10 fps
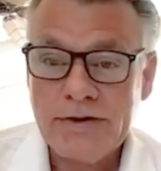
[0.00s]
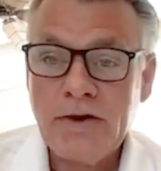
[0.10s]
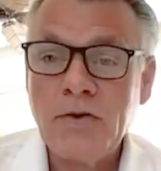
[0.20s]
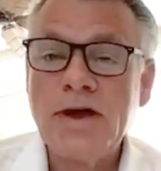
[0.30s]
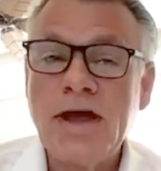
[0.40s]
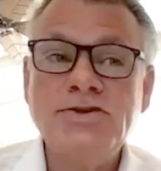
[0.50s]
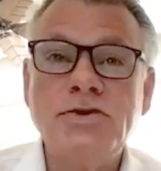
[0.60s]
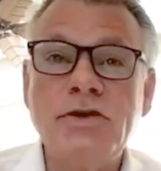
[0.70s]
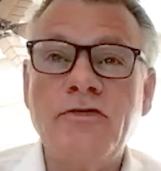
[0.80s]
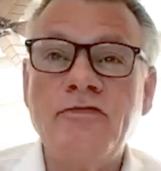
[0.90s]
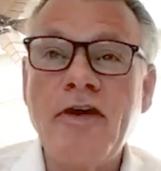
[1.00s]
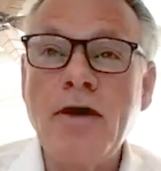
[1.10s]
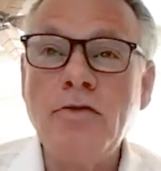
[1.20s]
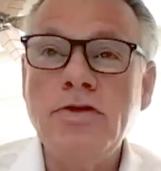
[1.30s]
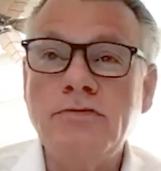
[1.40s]
Okay, so you
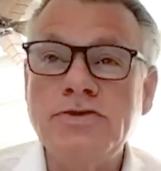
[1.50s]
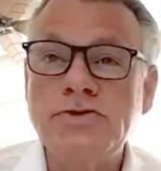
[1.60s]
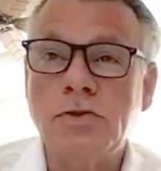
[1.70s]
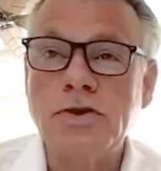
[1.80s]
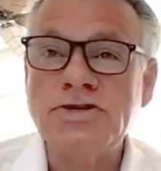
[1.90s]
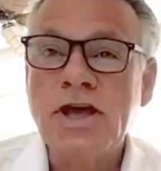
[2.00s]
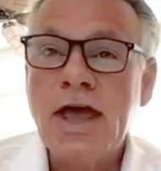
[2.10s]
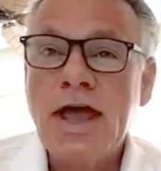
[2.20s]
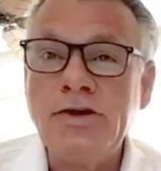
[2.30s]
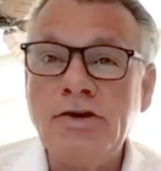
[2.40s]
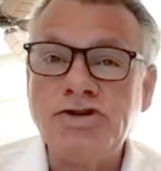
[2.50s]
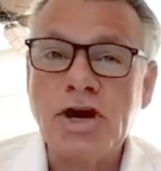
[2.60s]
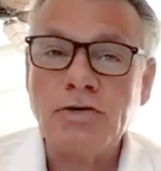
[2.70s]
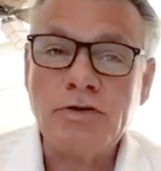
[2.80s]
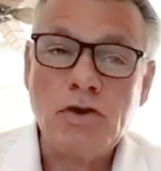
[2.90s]
found the resource and you're
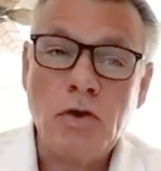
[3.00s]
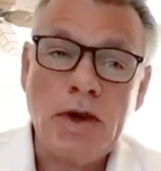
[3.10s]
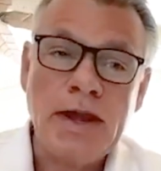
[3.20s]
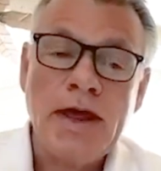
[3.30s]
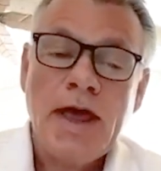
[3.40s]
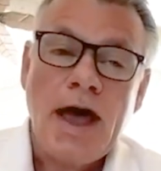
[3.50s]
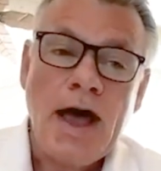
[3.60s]
generally going,